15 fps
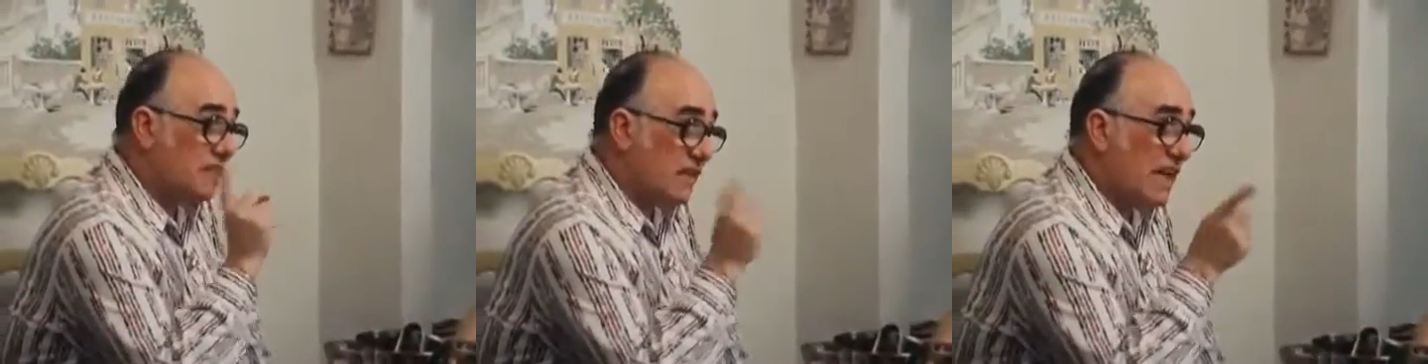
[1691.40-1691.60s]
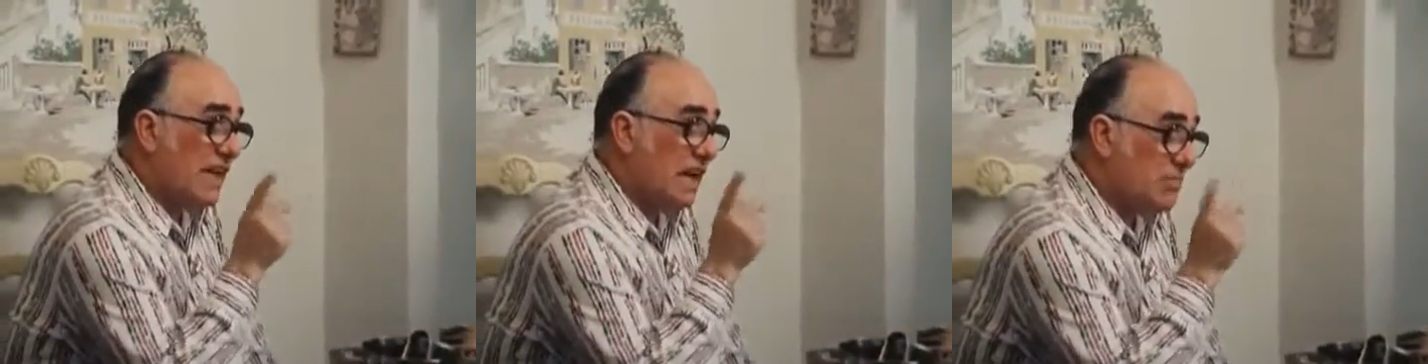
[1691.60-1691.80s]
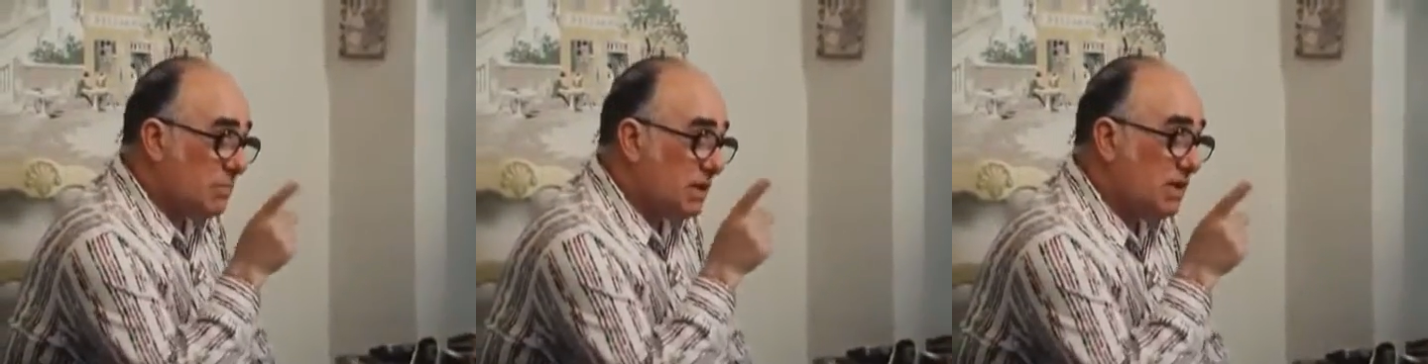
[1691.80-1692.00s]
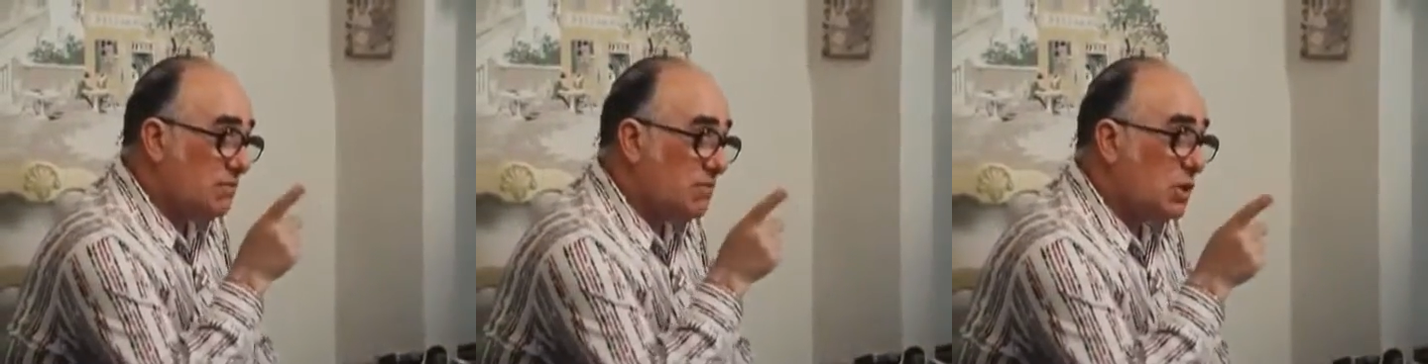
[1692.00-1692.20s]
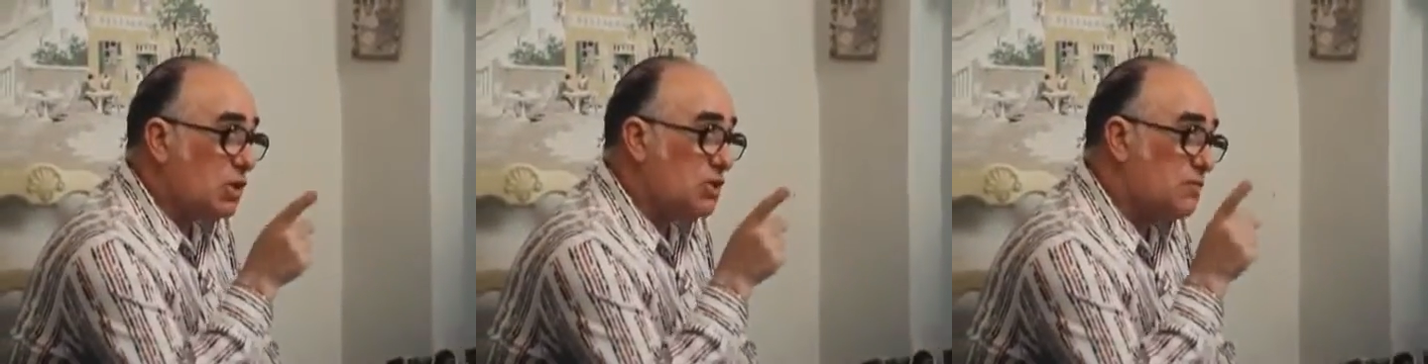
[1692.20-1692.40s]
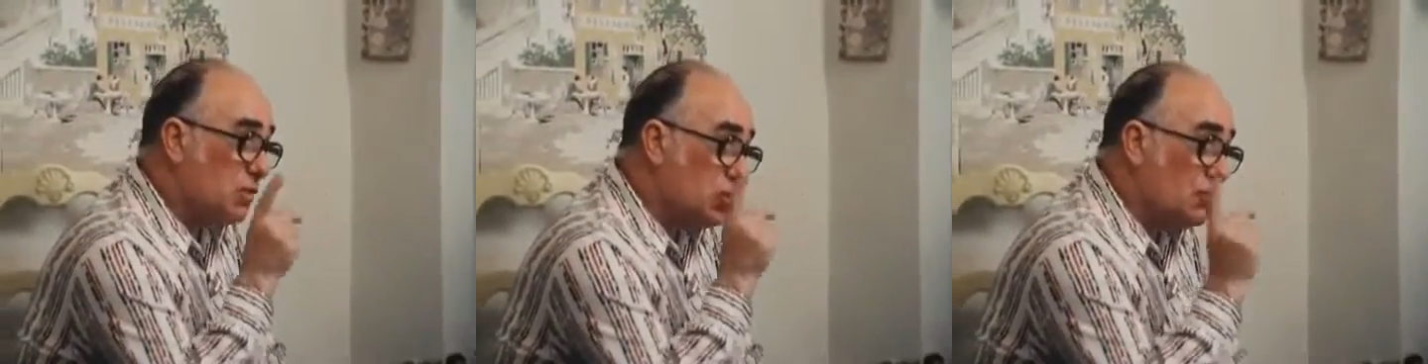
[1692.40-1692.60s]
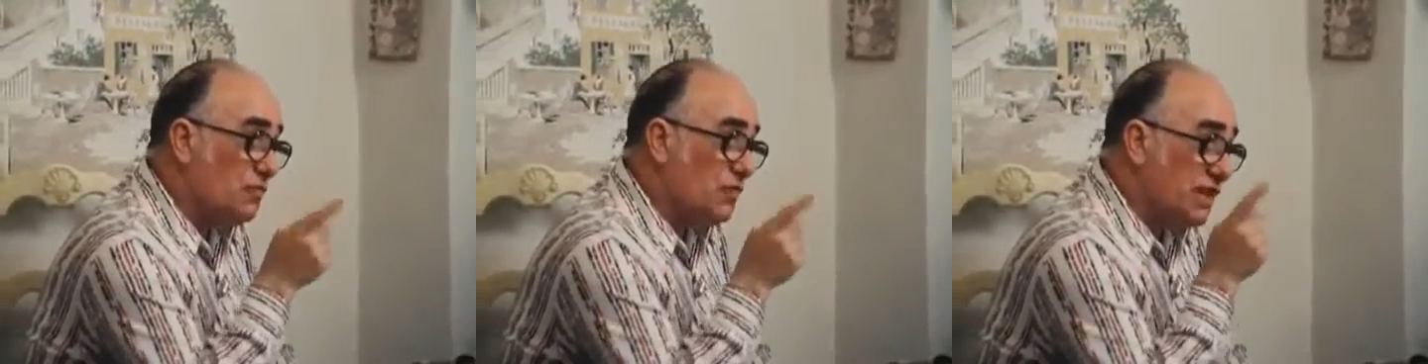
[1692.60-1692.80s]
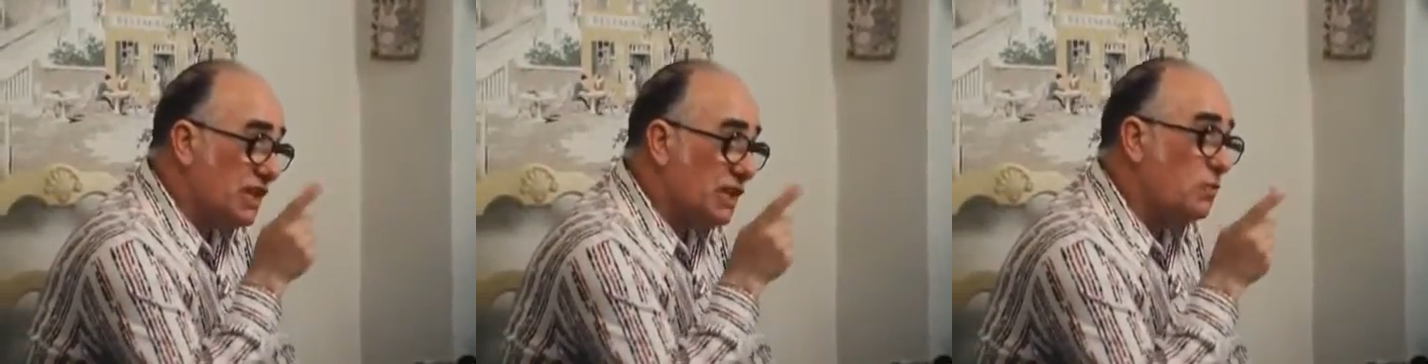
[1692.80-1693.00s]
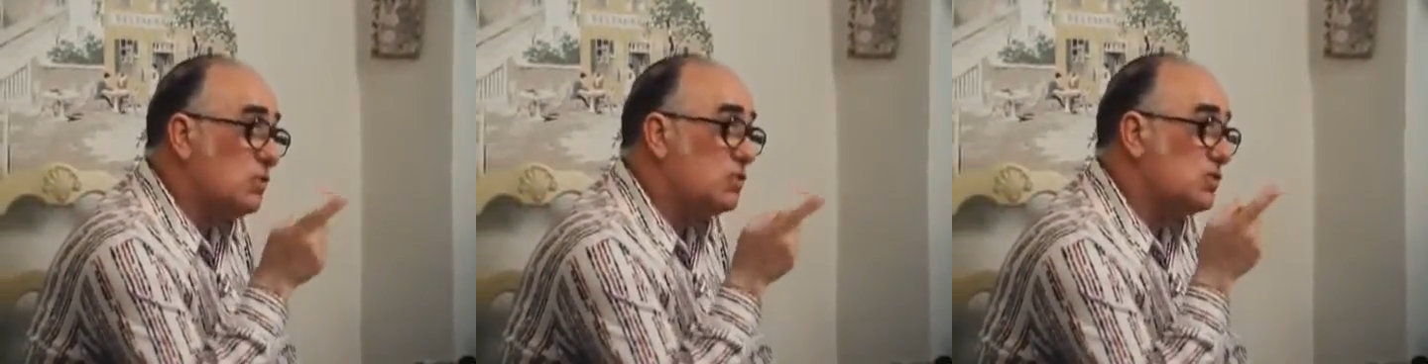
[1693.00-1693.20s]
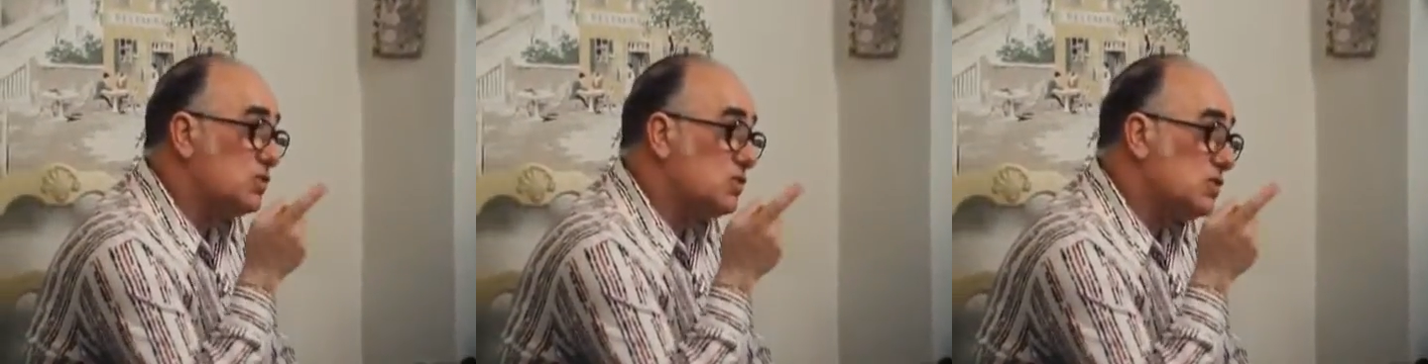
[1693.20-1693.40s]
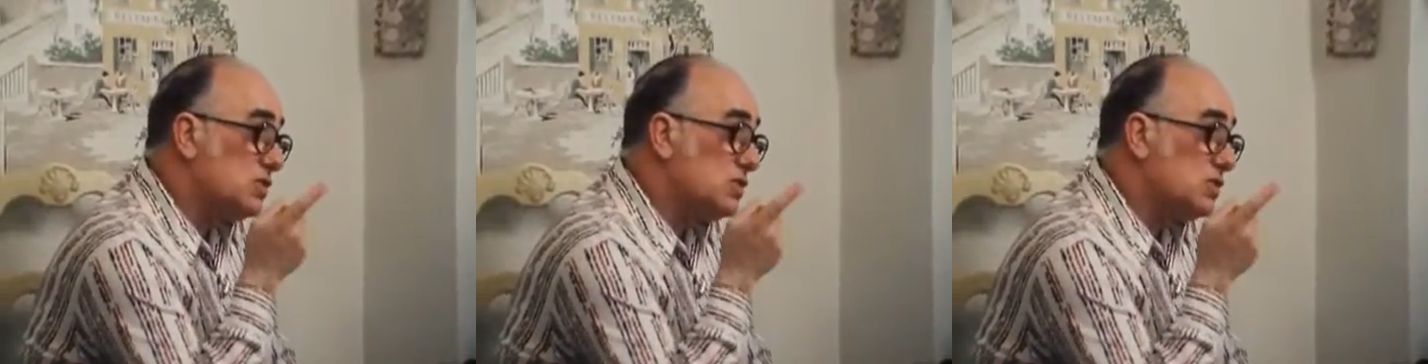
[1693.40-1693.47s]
they got money because good vinegar was